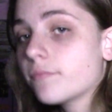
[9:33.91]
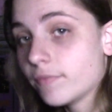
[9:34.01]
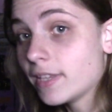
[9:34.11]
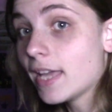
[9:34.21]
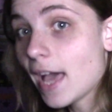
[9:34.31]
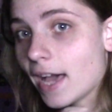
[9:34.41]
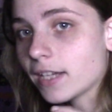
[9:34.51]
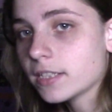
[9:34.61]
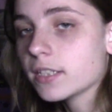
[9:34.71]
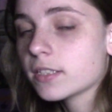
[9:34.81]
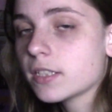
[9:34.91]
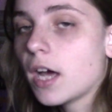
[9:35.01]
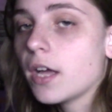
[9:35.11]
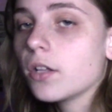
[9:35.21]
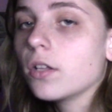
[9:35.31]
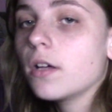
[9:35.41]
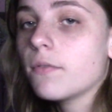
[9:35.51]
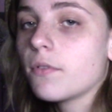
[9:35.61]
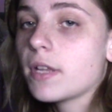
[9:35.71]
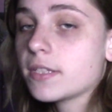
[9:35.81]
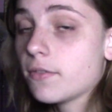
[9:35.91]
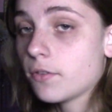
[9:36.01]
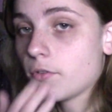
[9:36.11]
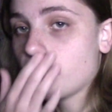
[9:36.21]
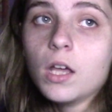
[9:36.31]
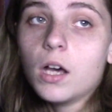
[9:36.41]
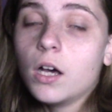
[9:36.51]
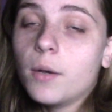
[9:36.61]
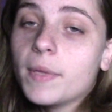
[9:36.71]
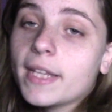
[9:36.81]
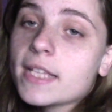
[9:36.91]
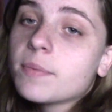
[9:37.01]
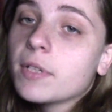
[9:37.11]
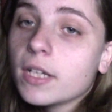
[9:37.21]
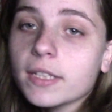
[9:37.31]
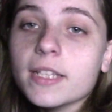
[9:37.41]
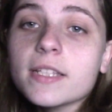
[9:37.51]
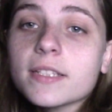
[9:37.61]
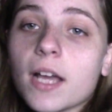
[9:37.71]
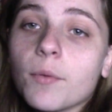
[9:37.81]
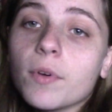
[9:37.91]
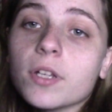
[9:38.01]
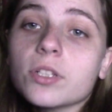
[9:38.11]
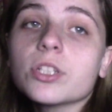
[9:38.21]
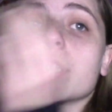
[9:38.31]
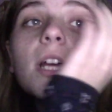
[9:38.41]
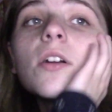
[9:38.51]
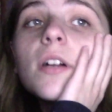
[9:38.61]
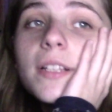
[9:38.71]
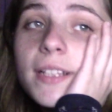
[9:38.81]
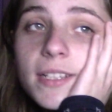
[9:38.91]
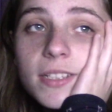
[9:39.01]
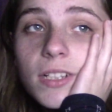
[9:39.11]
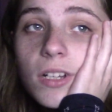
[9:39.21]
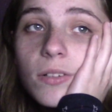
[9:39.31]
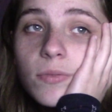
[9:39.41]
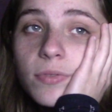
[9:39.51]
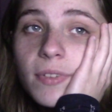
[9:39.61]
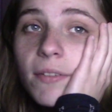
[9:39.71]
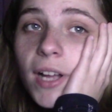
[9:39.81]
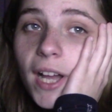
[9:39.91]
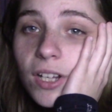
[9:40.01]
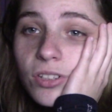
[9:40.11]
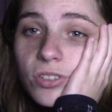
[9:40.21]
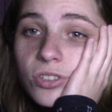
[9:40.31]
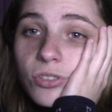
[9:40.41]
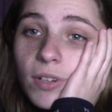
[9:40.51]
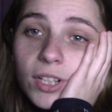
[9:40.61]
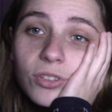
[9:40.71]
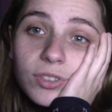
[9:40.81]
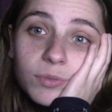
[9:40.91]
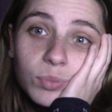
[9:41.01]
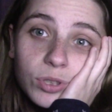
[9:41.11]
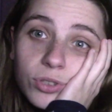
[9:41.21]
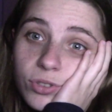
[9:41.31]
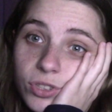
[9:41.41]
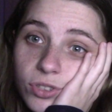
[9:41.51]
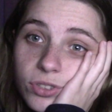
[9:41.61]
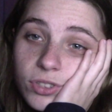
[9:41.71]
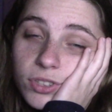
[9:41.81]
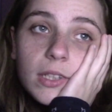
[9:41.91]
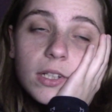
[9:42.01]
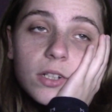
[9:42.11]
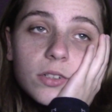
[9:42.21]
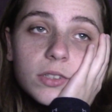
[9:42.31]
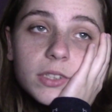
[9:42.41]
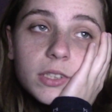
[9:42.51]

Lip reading: the acting style of the rest of the group. And last but not least, I want to share a list of favorite actors, directors, and producers. There's